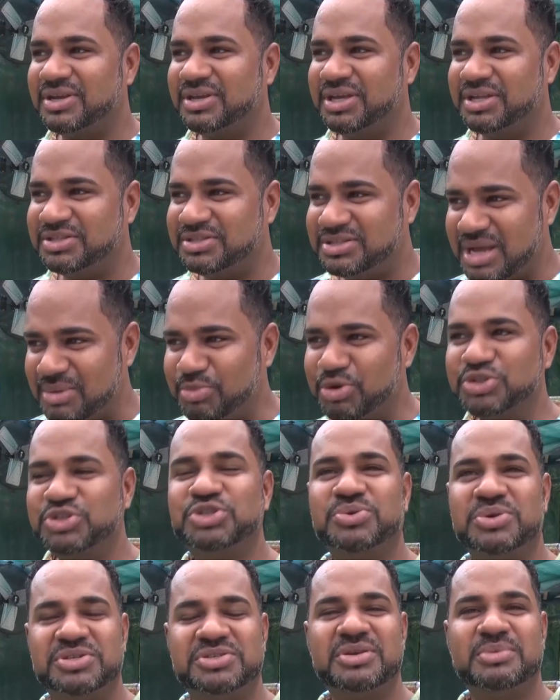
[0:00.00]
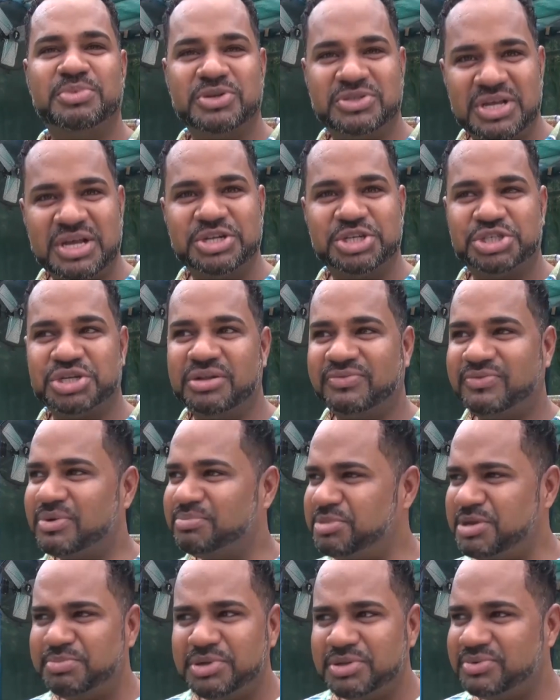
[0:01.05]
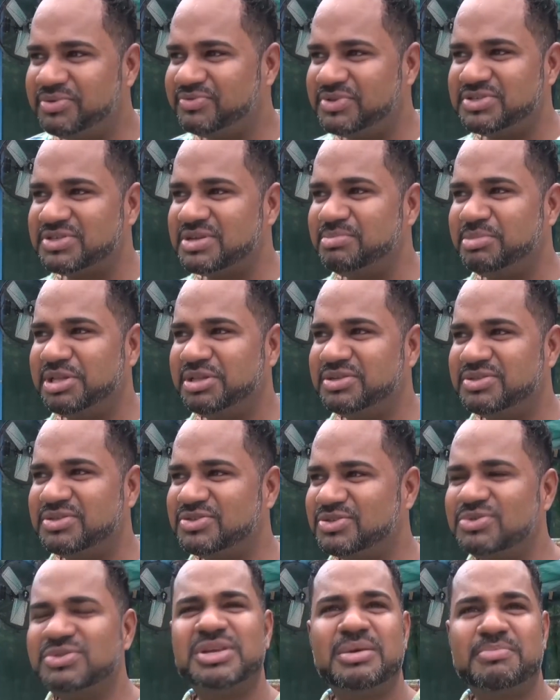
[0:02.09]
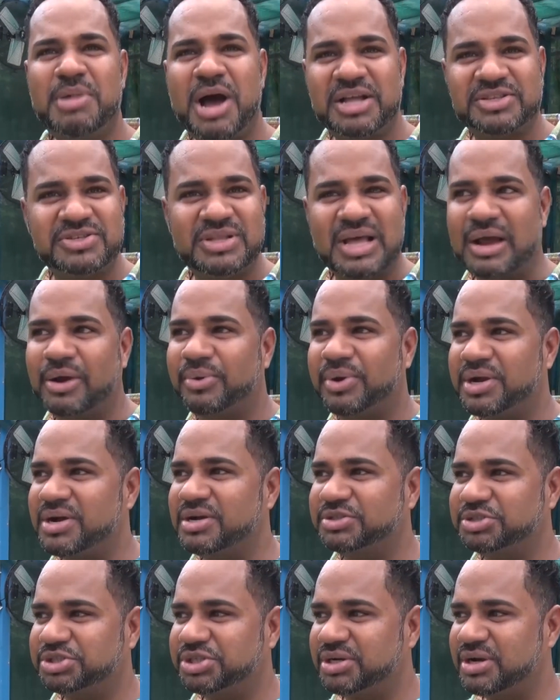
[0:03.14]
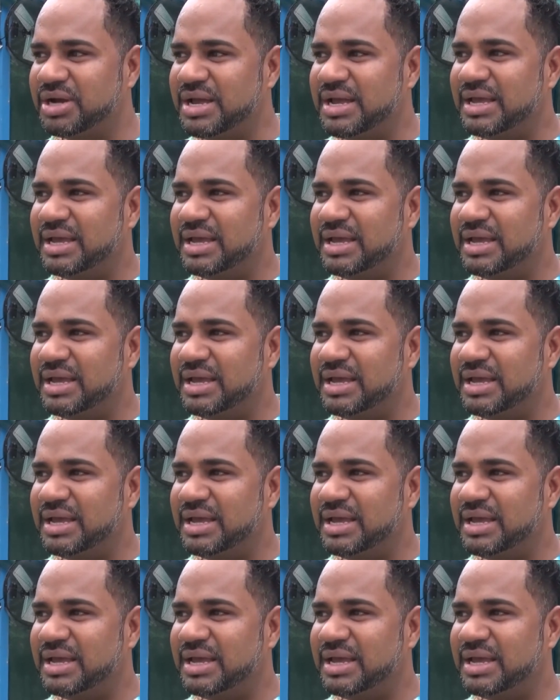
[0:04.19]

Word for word: uh, it demonstrates the potential for people with disabilities to take part in agriculture